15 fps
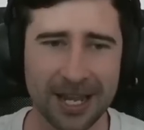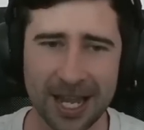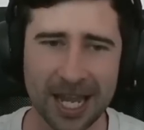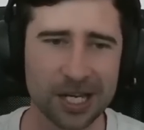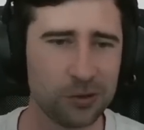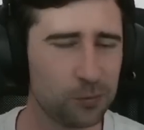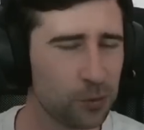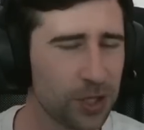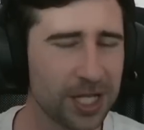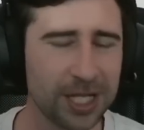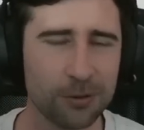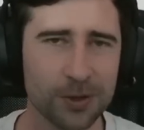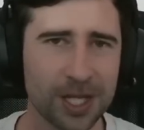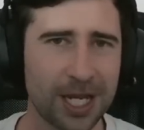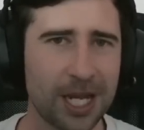and
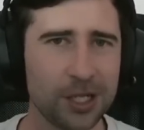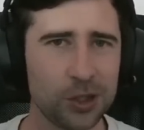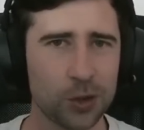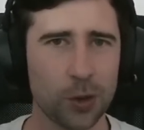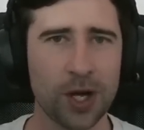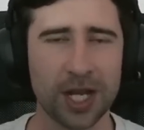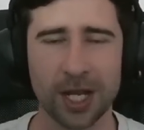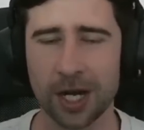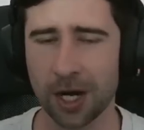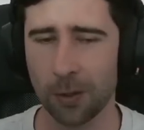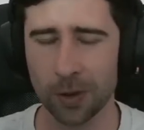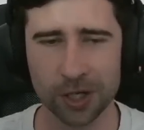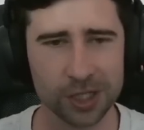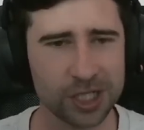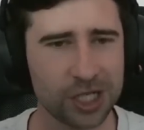really enjoying it, and I
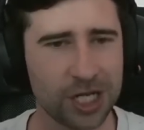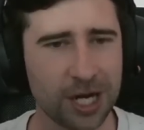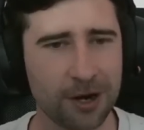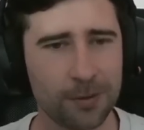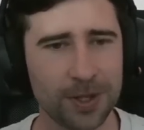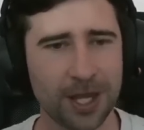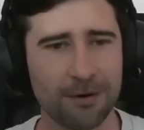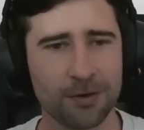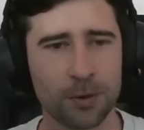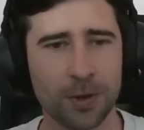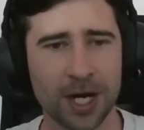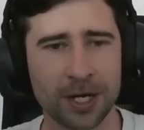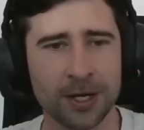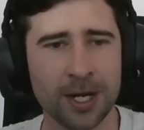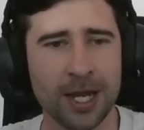wanted to share it with
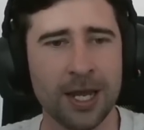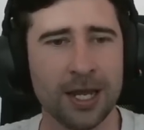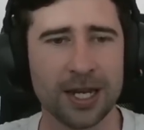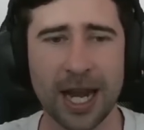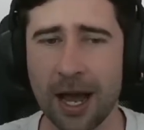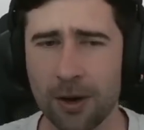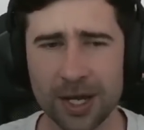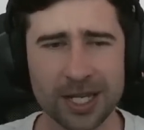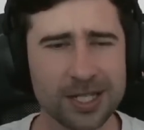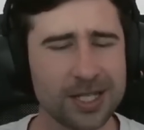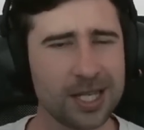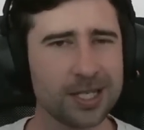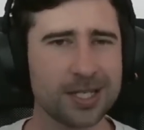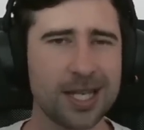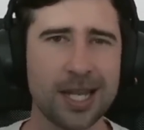everyone. Now, is
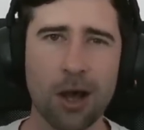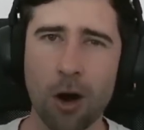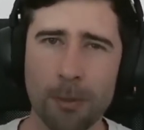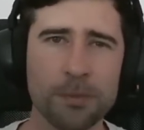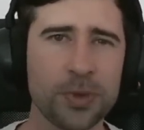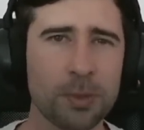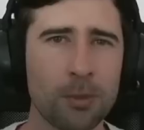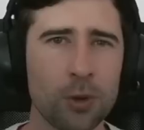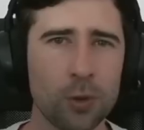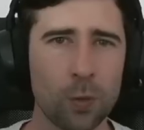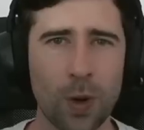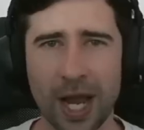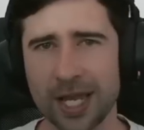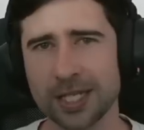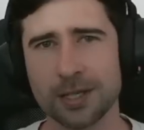this the optimal
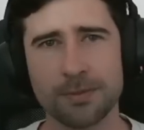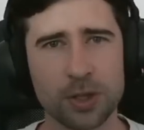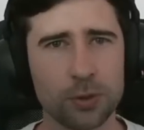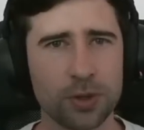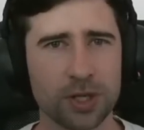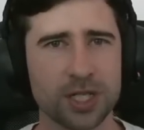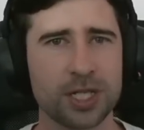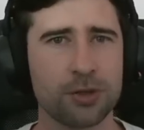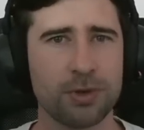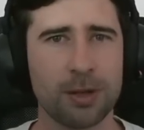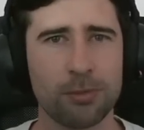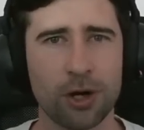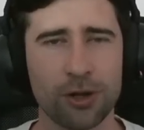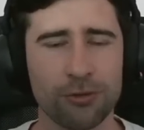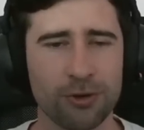way to build a
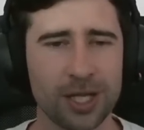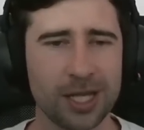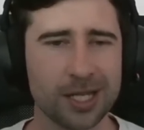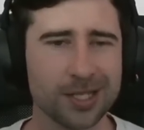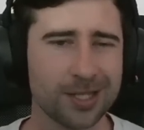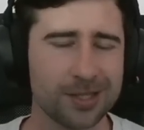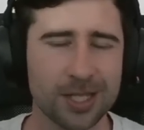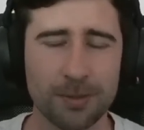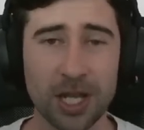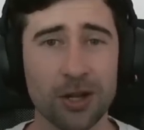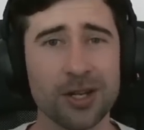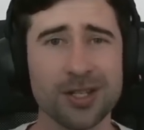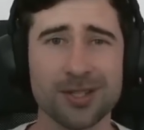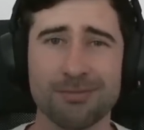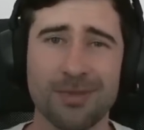Cerebro 3 list? To be
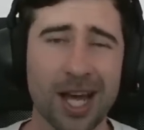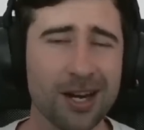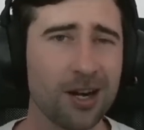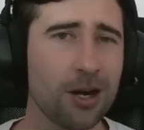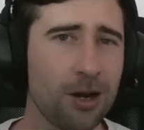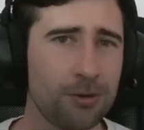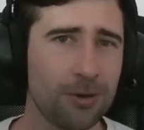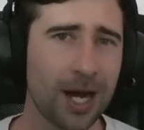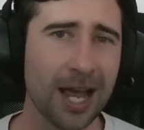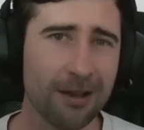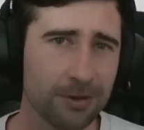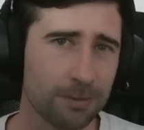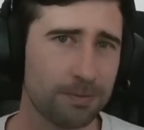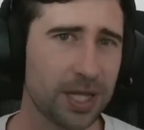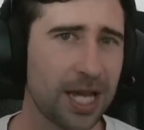honest, I don't know. I
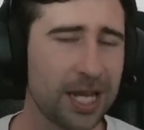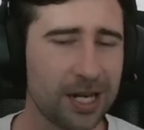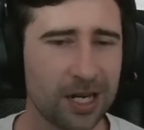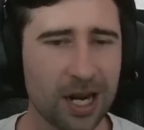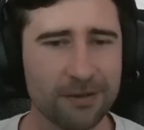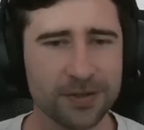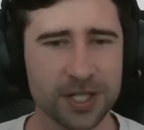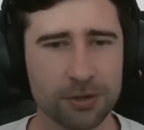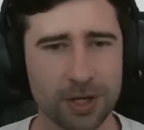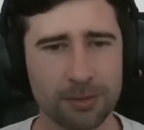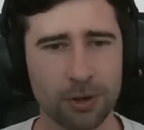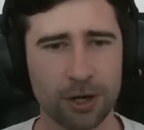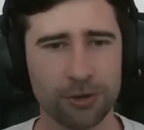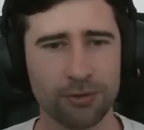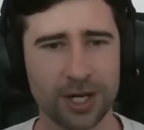haven't played enough
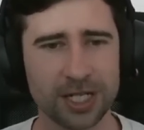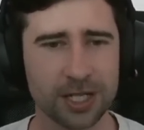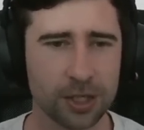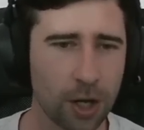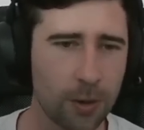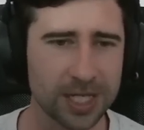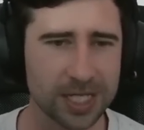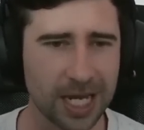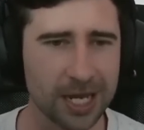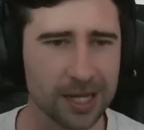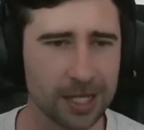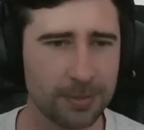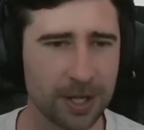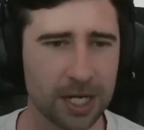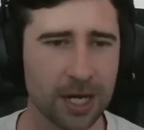Cerebro 3 to know
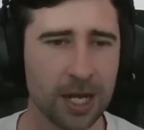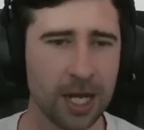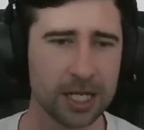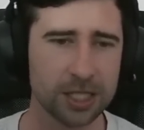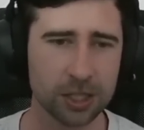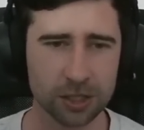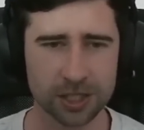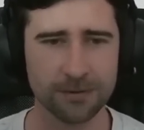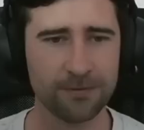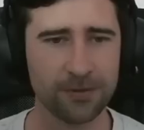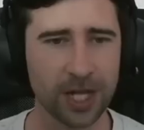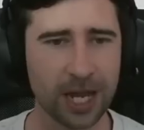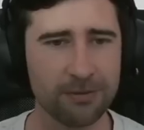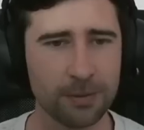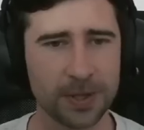exactly, but it's got some
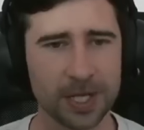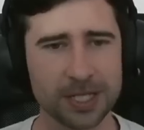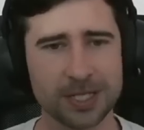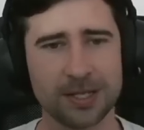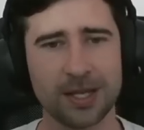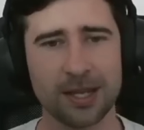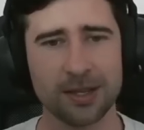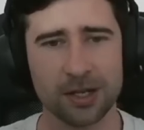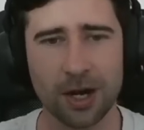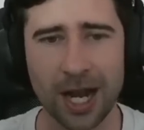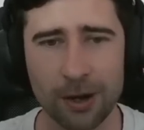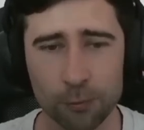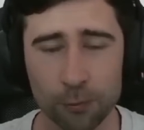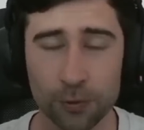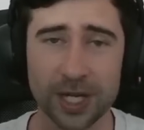flavor picks in there that I
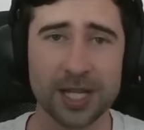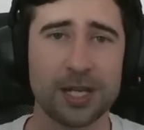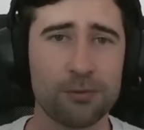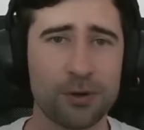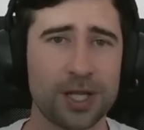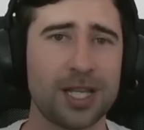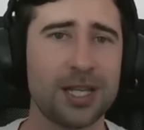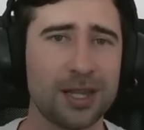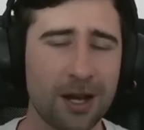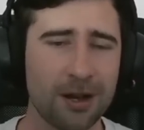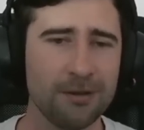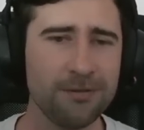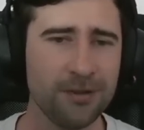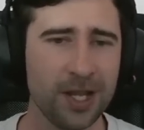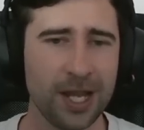really
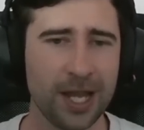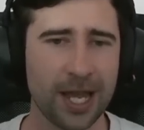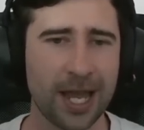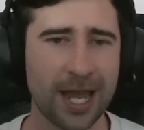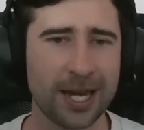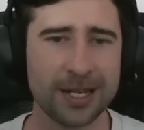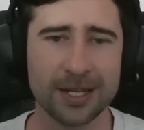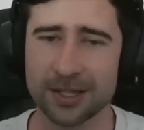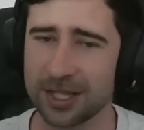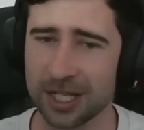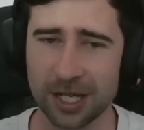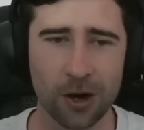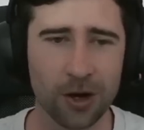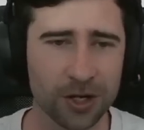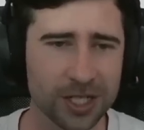love, and
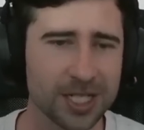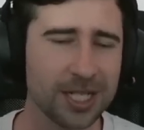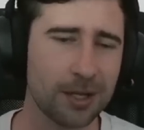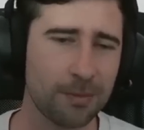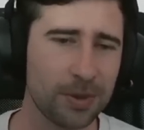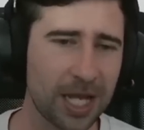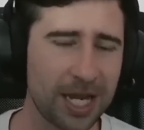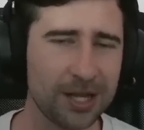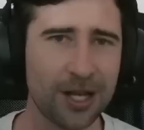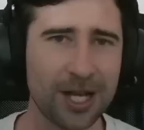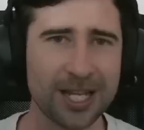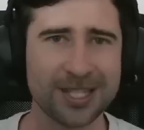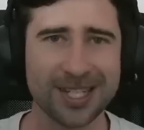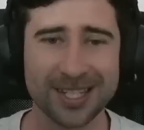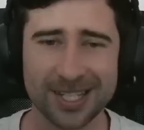honestly, the play
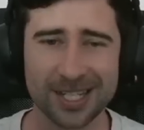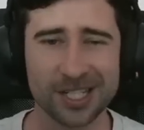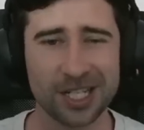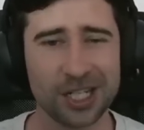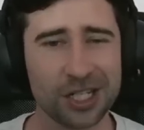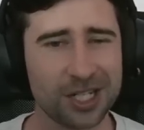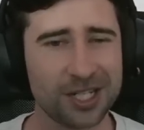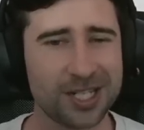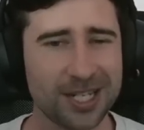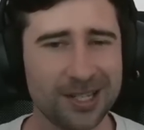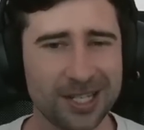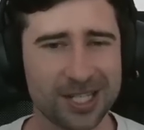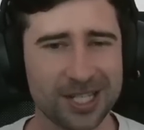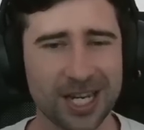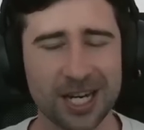lines and decisions in
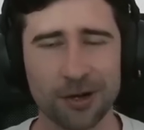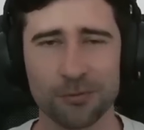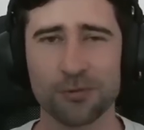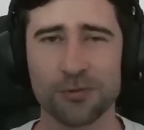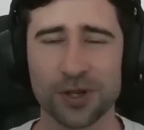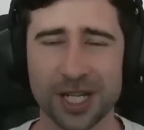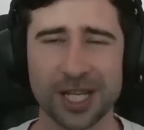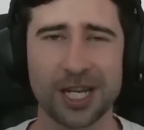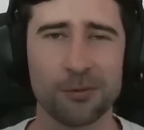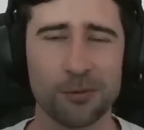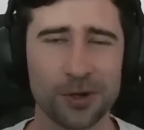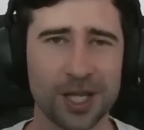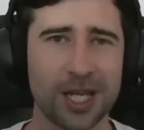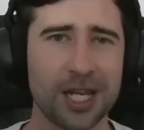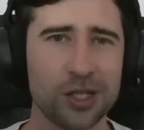this deck are
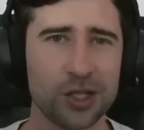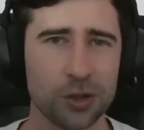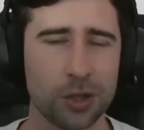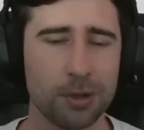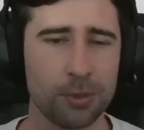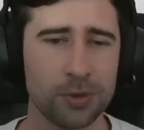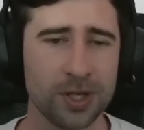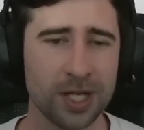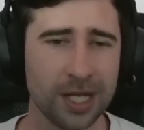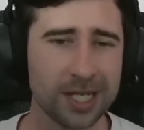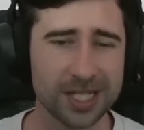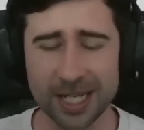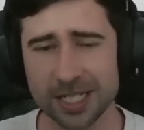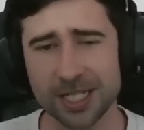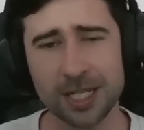really enjoyable. It's
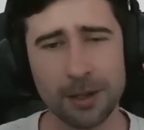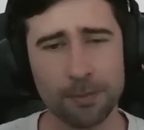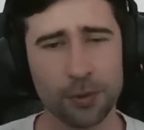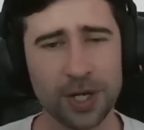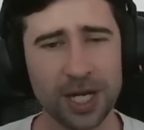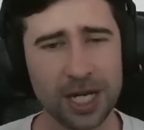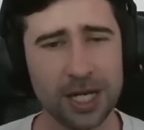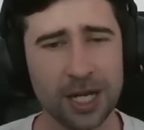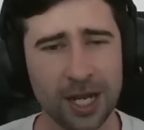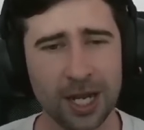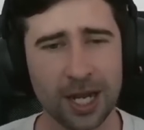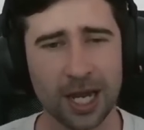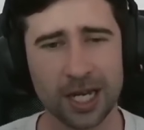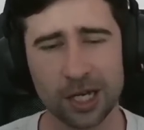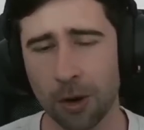actually
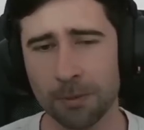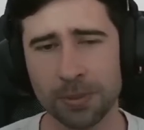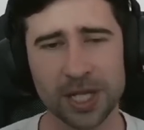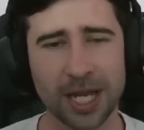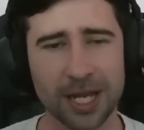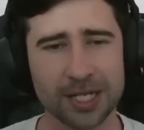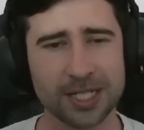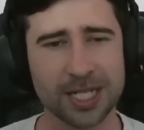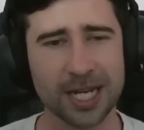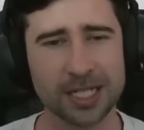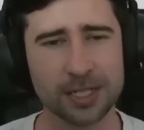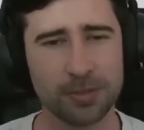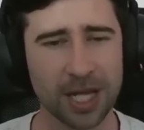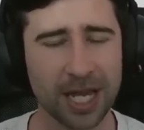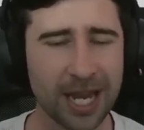a complicated deck
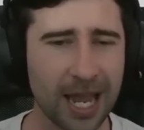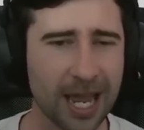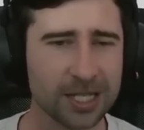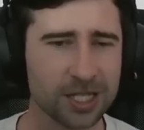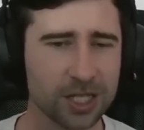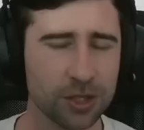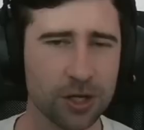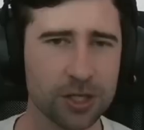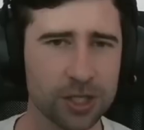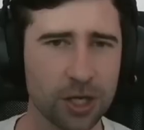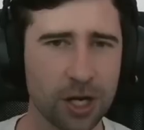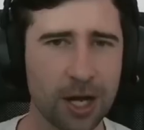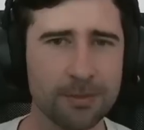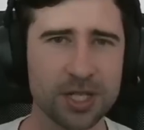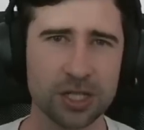to play at certain
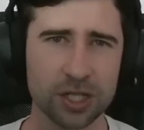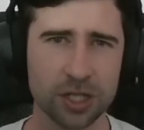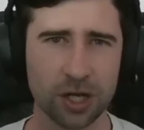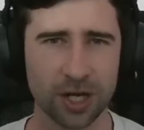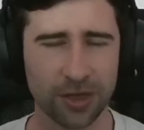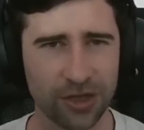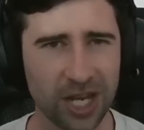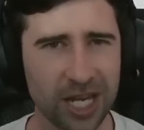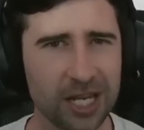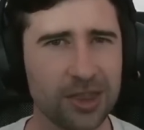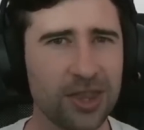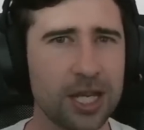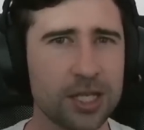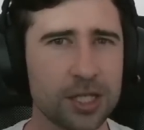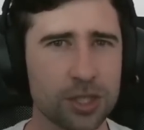times. You just got to think
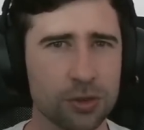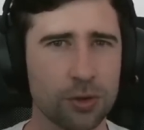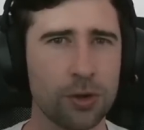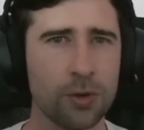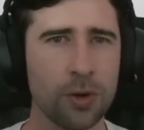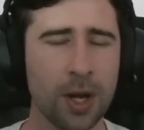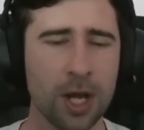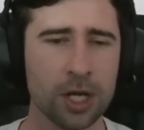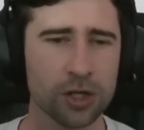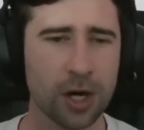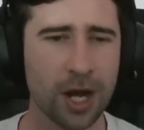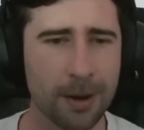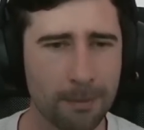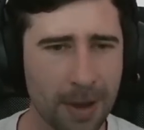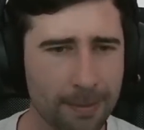things through,
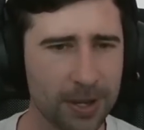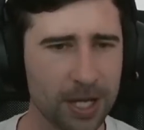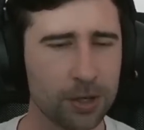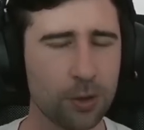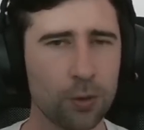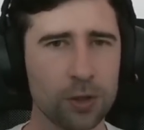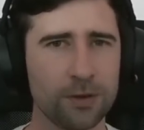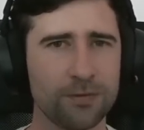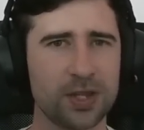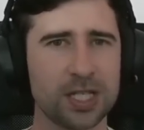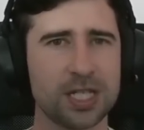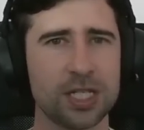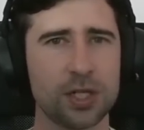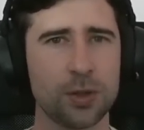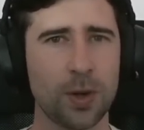try and map out all of the
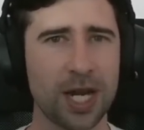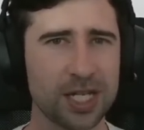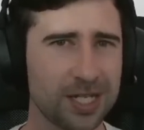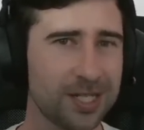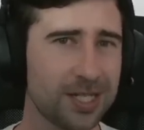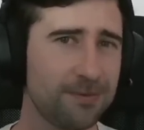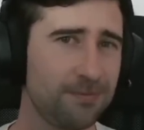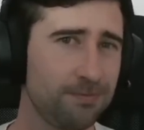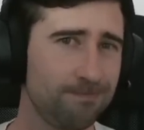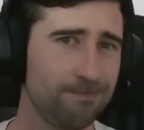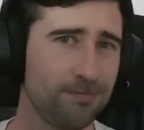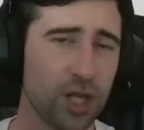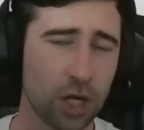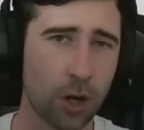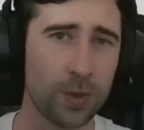situations,
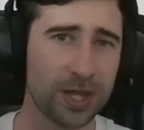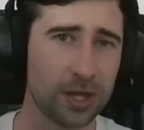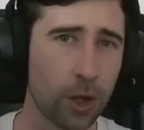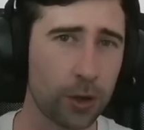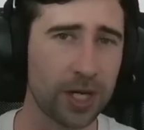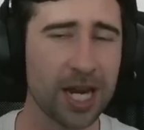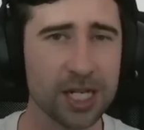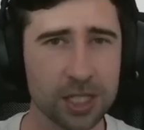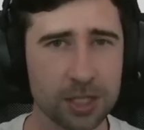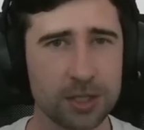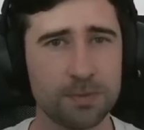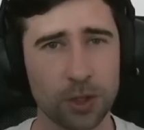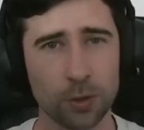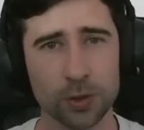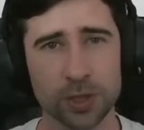with locations,
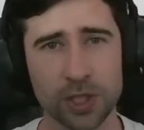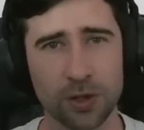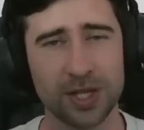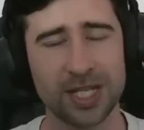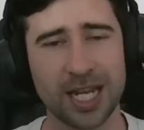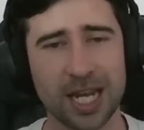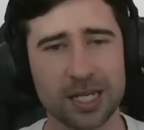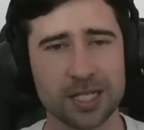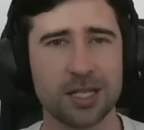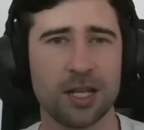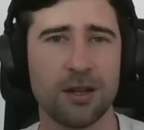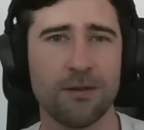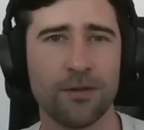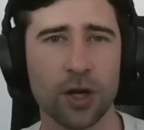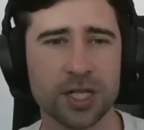but also the decks that
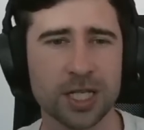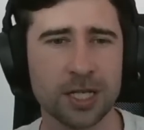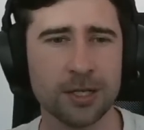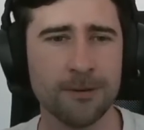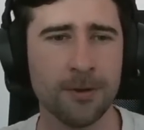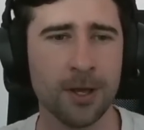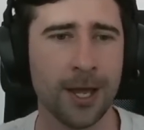you're versing.